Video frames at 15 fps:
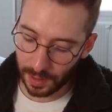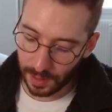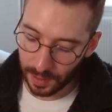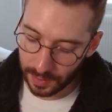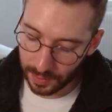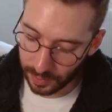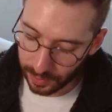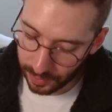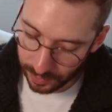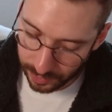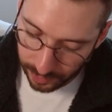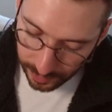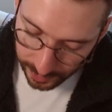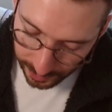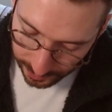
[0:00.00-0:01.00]
So
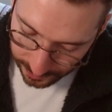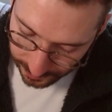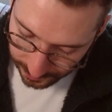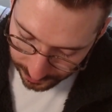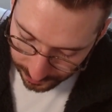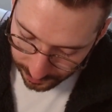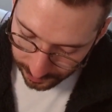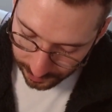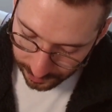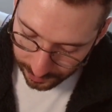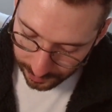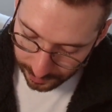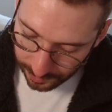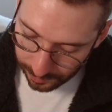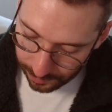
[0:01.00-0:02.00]
the next
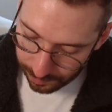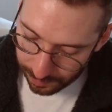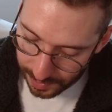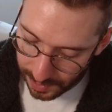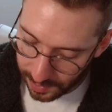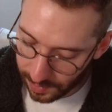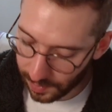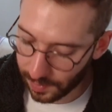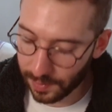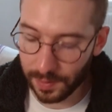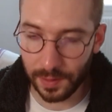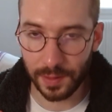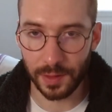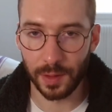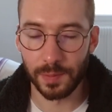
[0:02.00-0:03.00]
big
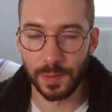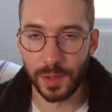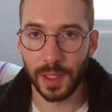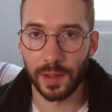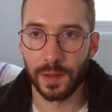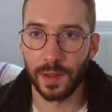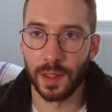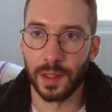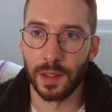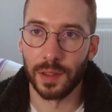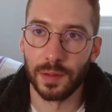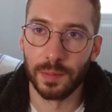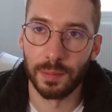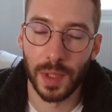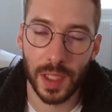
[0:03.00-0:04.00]
subject
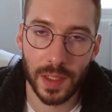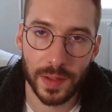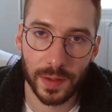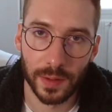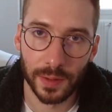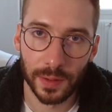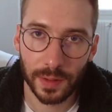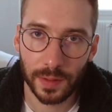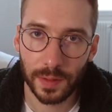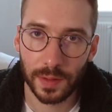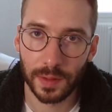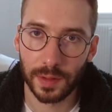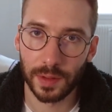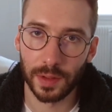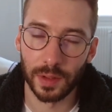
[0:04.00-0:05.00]
and milestone
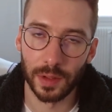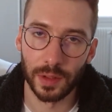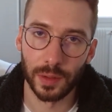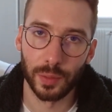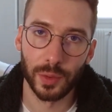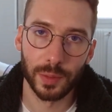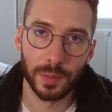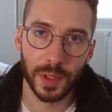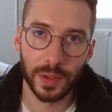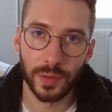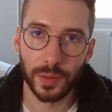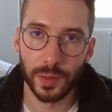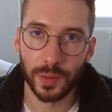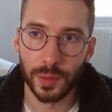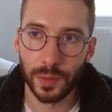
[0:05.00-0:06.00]
would be
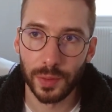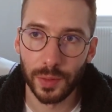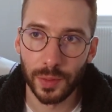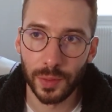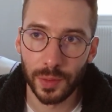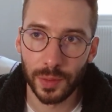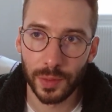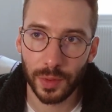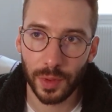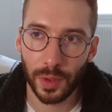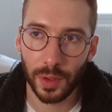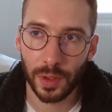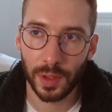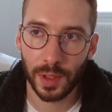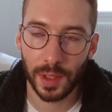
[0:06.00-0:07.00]
to
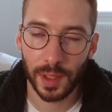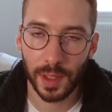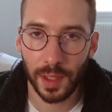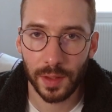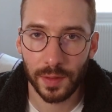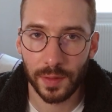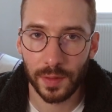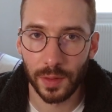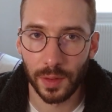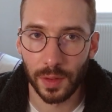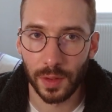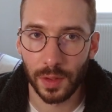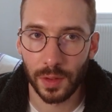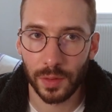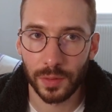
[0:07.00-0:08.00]
create your
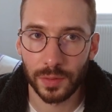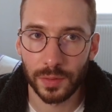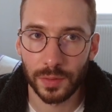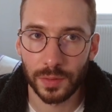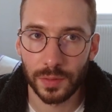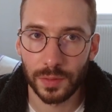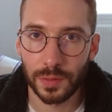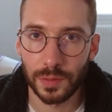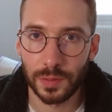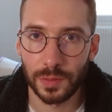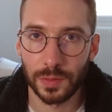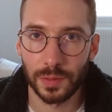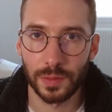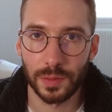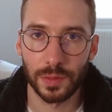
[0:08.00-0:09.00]
own
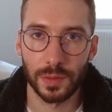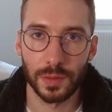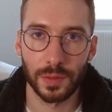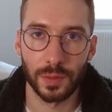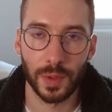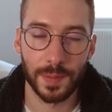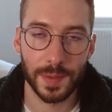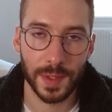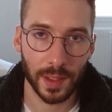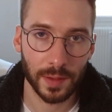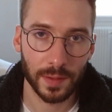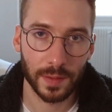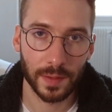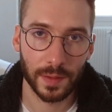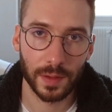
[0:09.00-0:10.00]

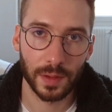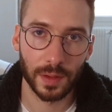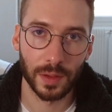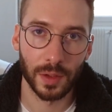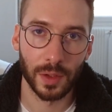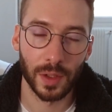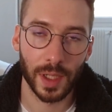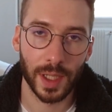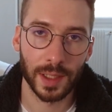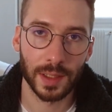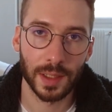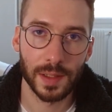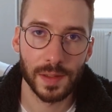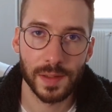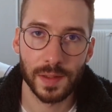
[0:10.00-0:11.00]
website, or
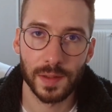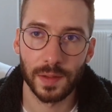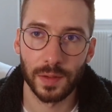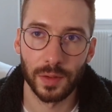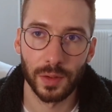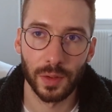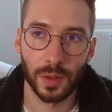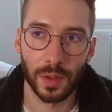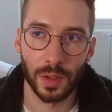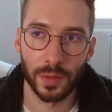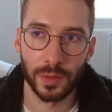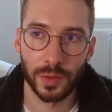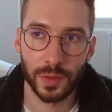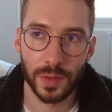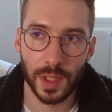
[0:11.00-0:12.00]
at least your
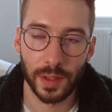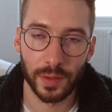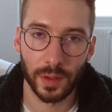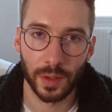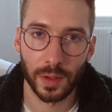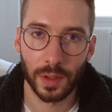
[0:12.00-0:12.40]
own newsletter.